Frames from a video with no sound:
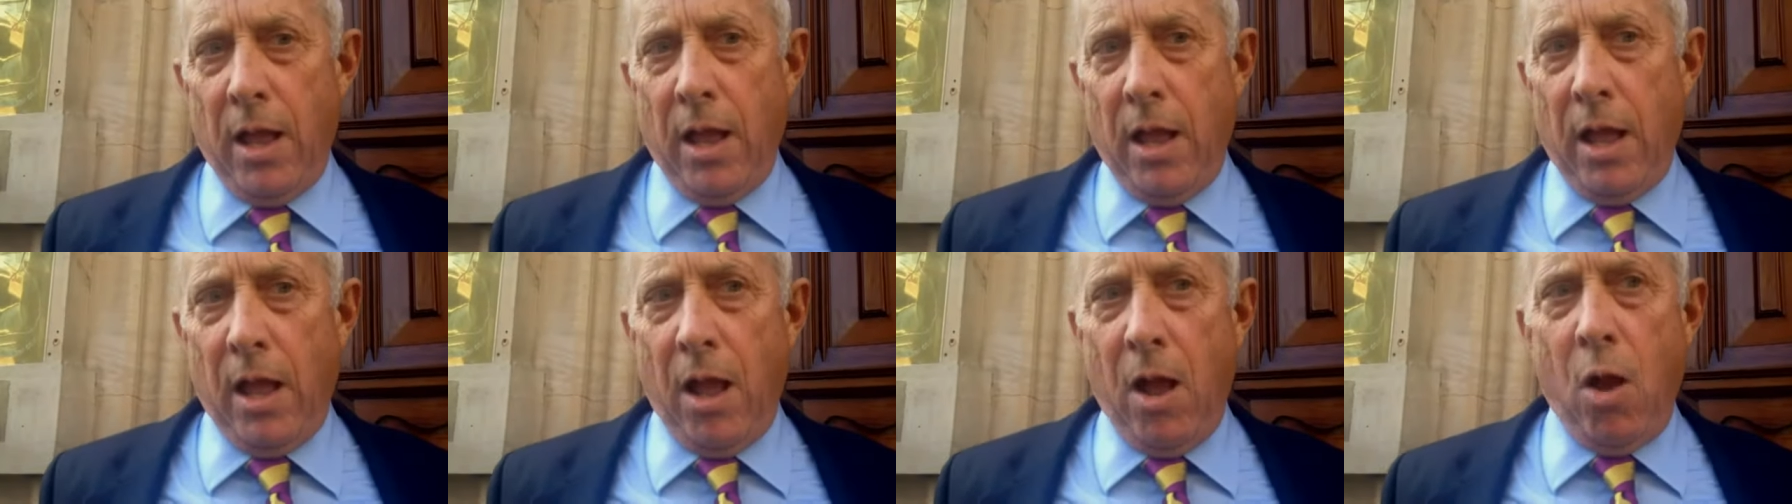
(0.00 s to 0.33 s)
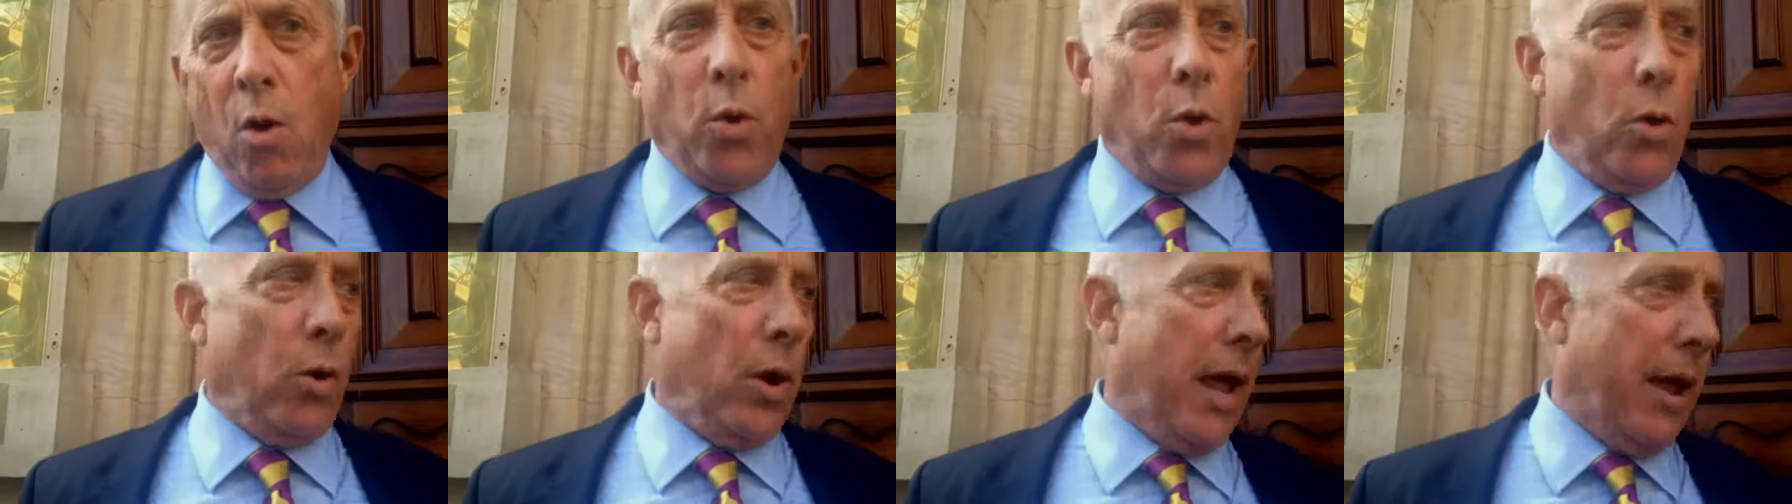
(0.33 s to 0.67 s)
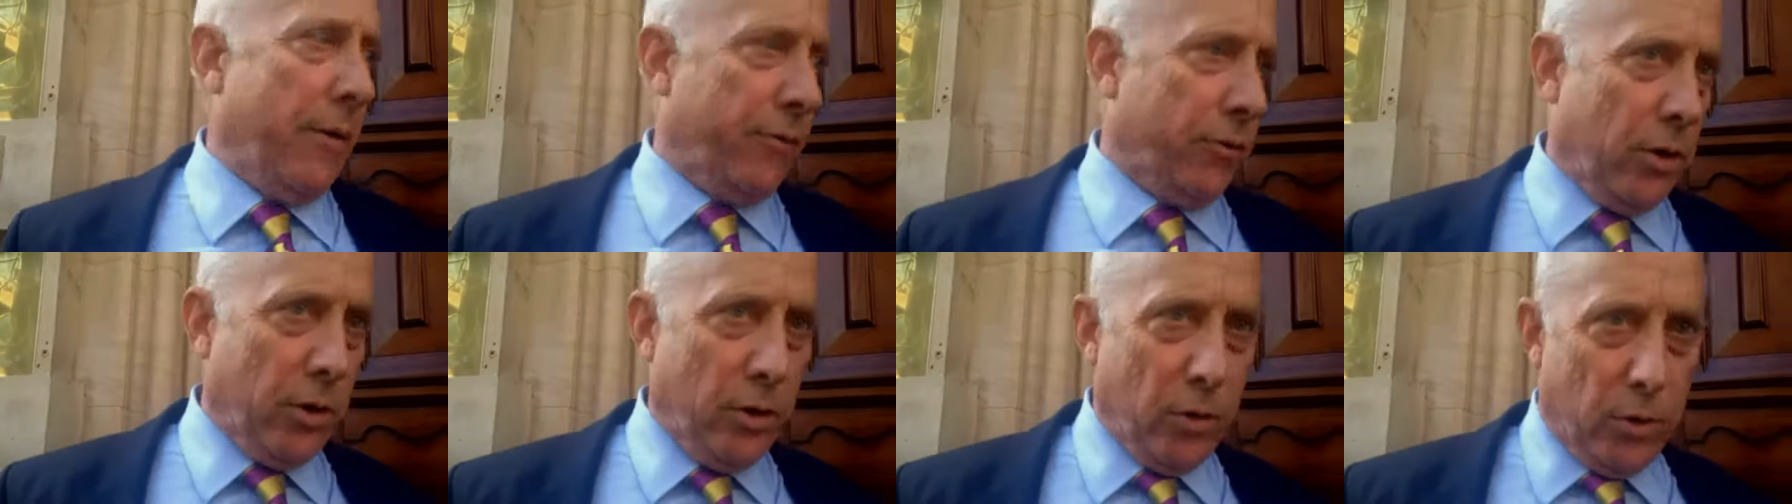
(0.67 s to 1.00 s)
Oh, you'll
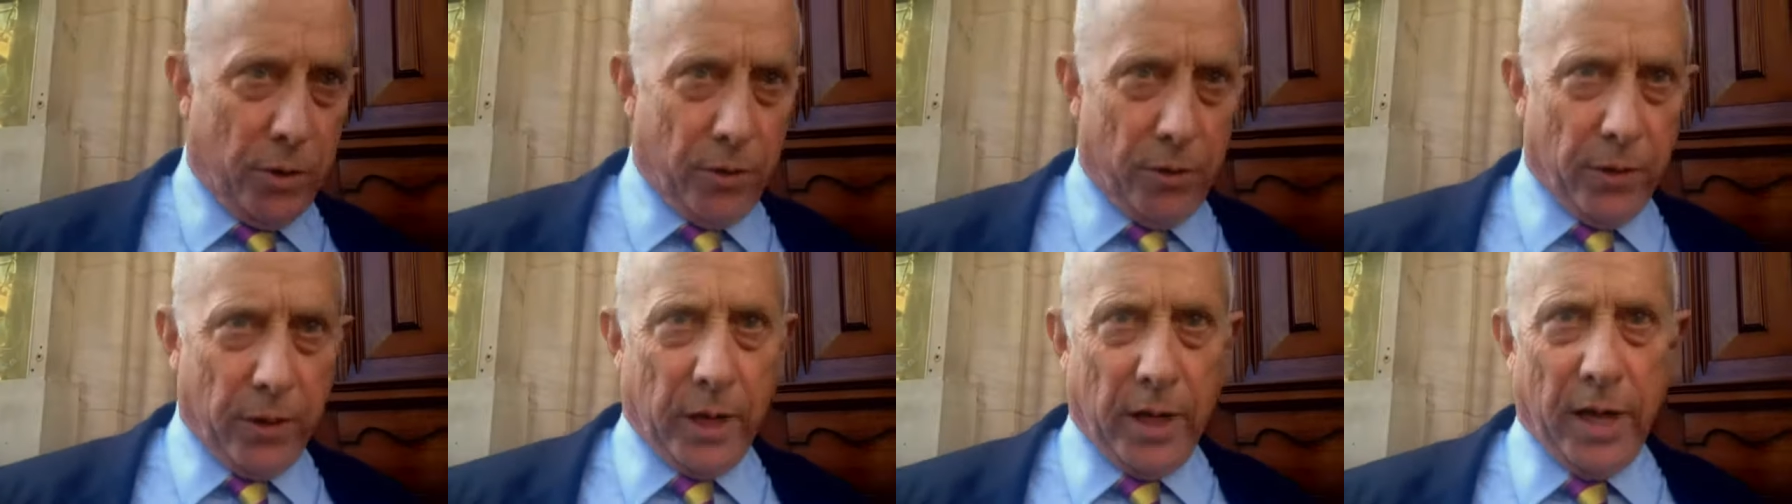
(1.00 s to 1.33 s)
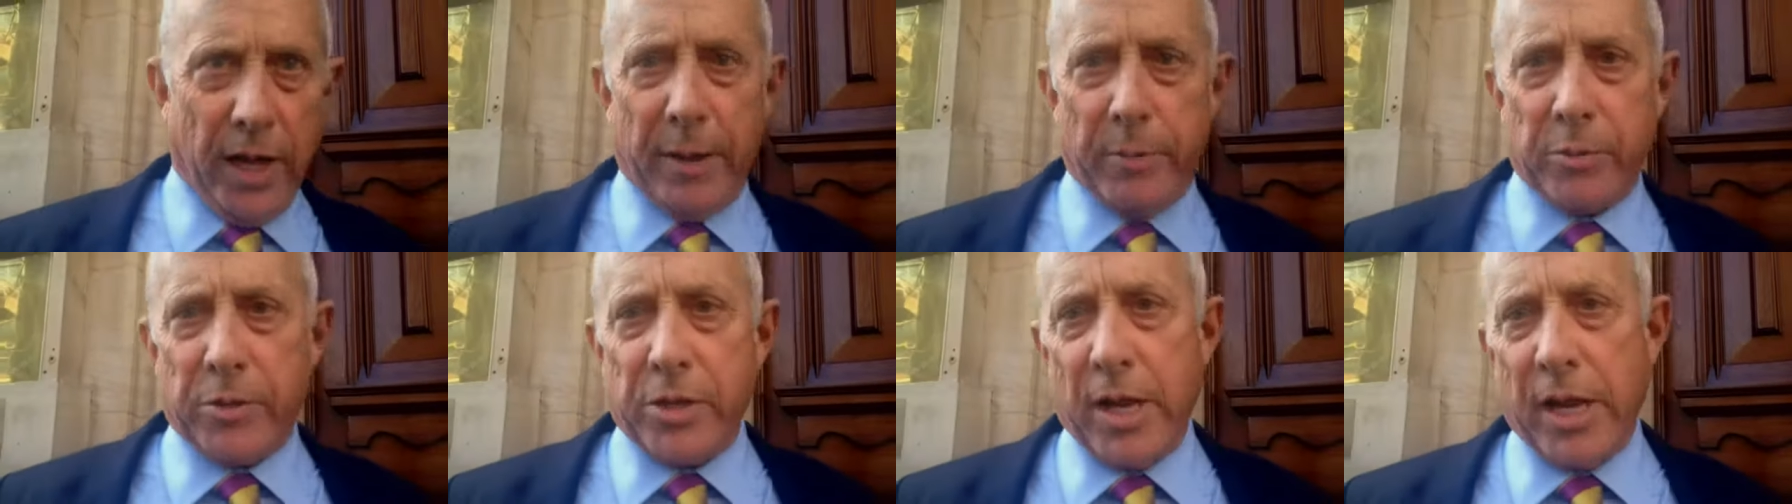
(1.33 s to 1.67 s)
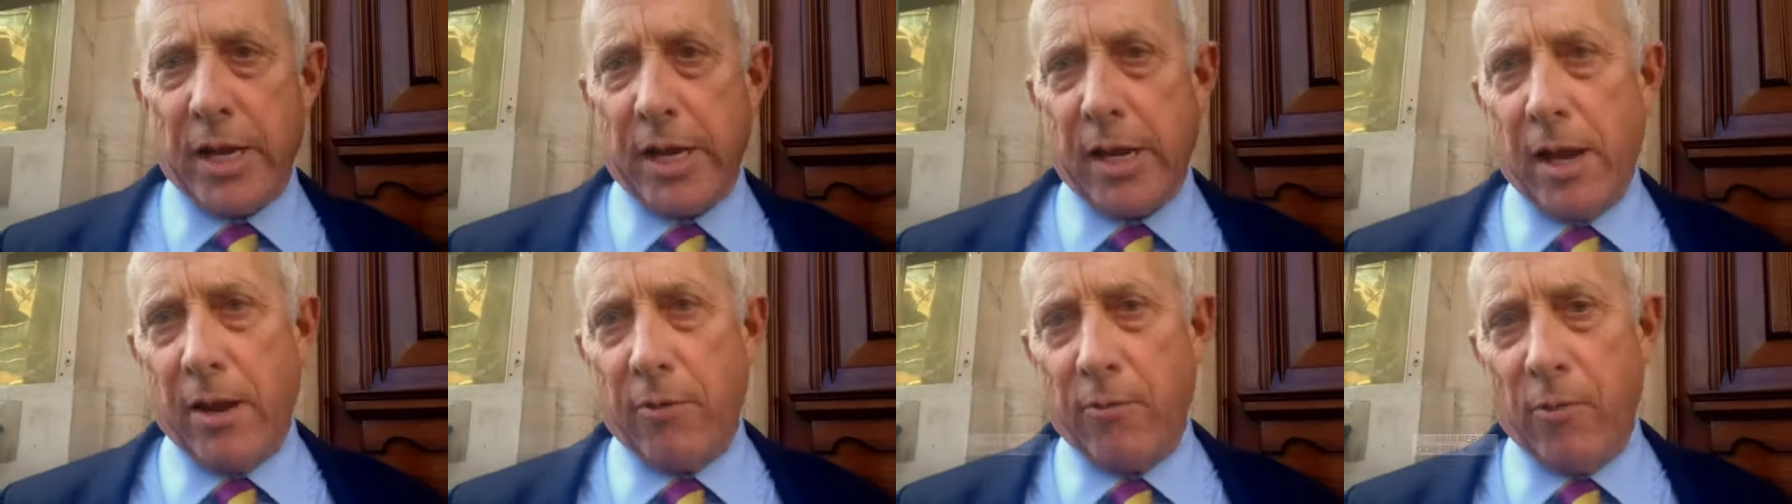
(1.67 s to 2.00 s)
have to look at the clips. I
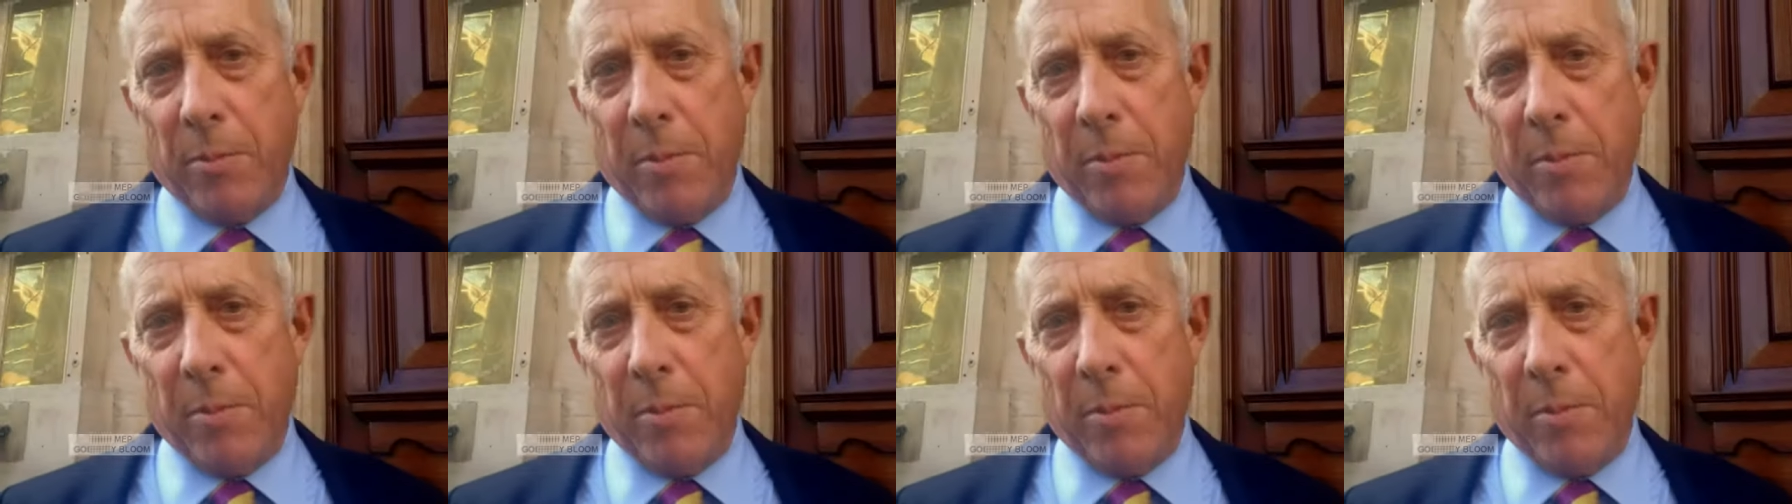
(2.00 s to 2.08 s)
can't